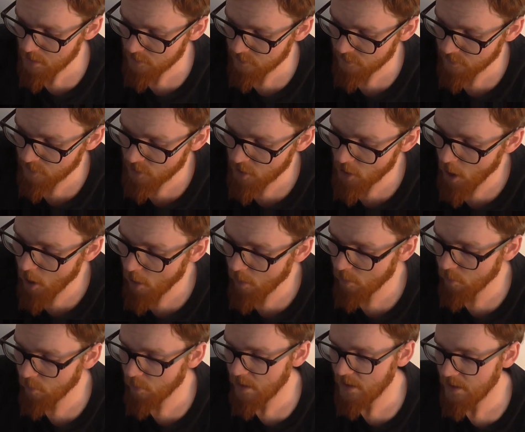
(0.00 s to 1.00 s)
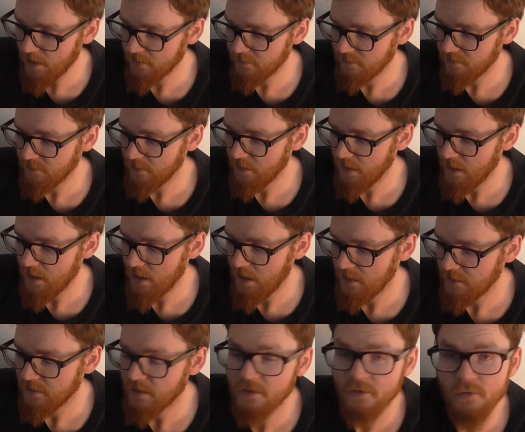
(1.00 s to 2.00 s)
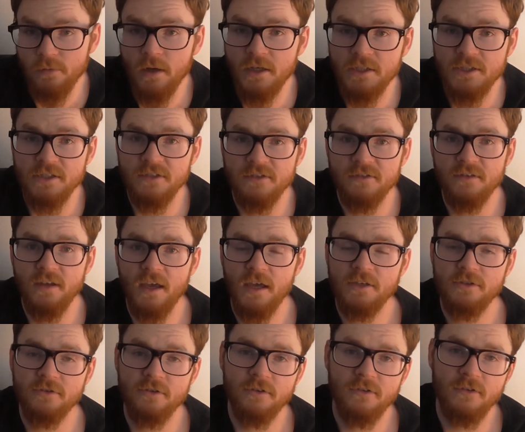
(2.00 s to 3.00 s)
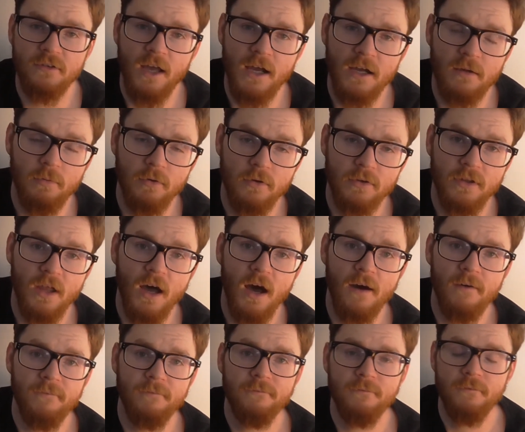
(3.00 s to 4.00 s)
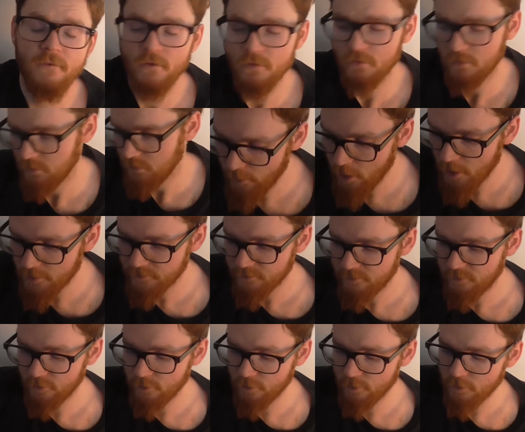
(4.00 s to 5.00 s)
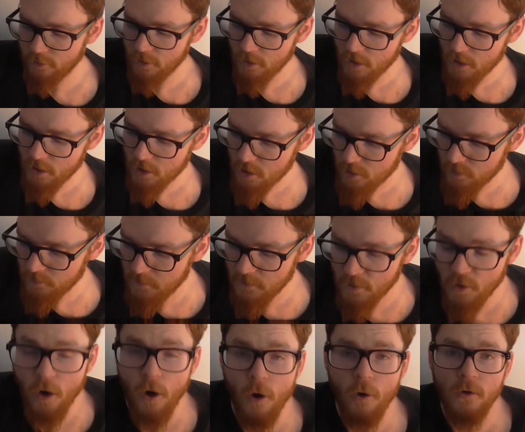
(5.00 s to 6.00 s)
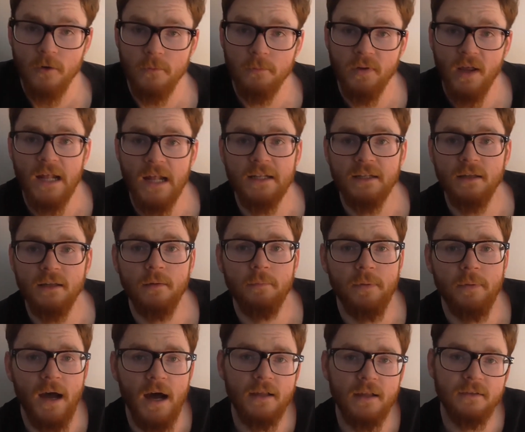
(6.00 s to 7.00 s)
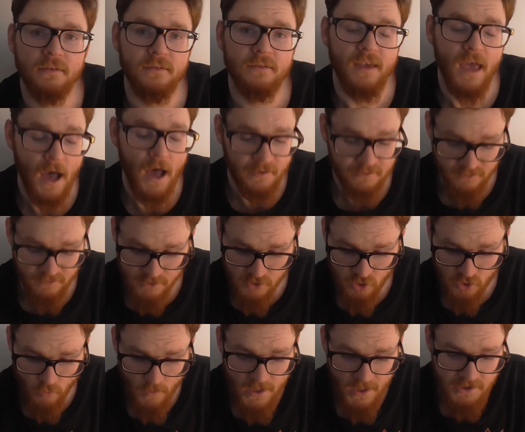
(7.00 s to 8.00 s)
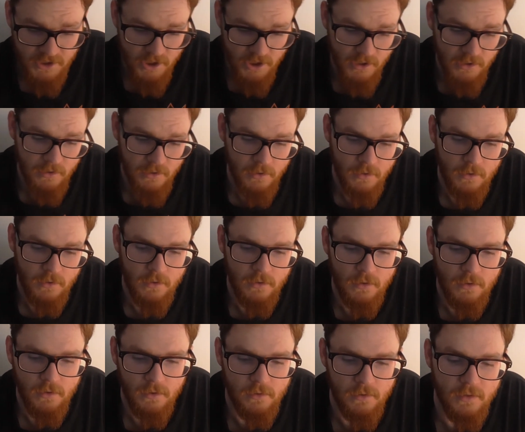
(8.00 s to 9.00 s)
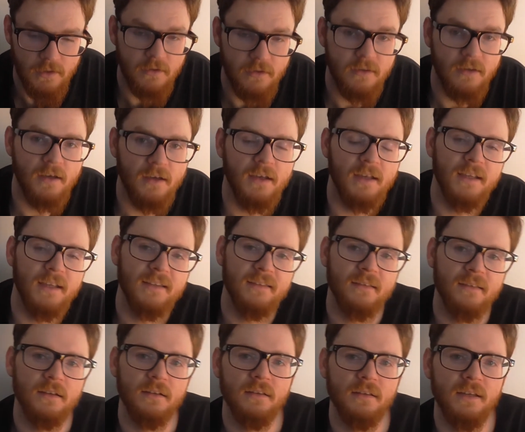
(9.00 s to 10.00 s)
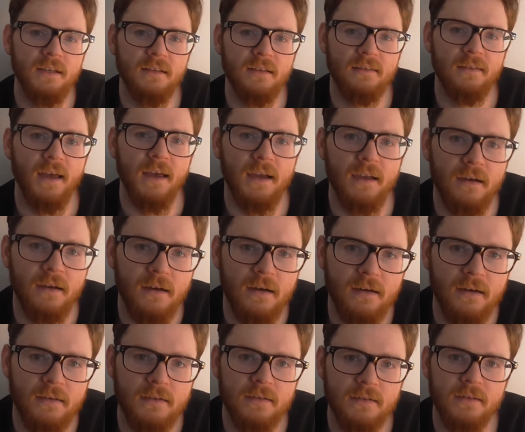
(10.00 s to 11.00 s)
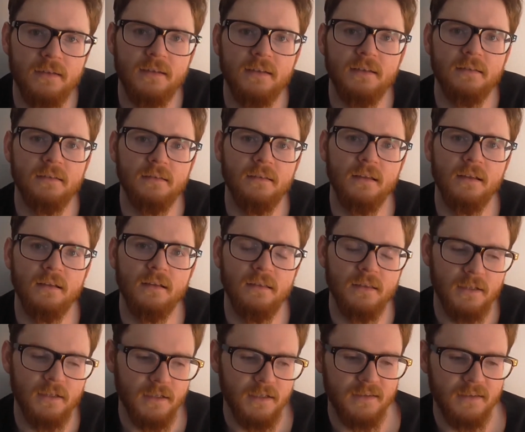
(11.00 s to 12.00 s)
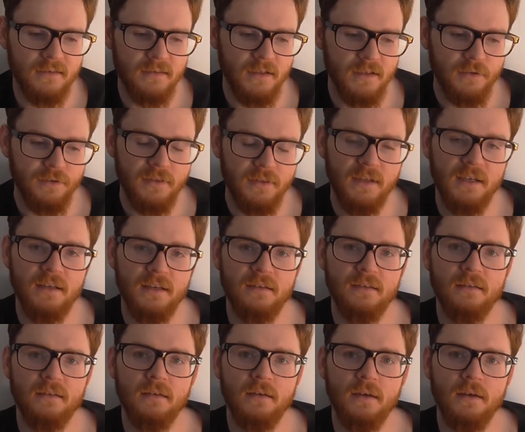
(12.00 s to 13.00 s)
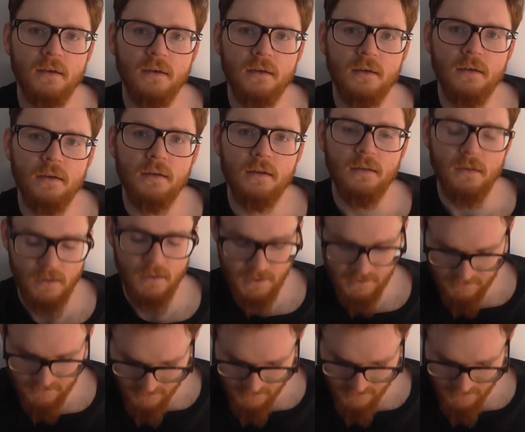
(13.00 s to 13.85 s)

to go-aways, and that's why she's dangerous, likable enough. On to Nicole complaining about Tal's situation. It's little things like this. It's little things like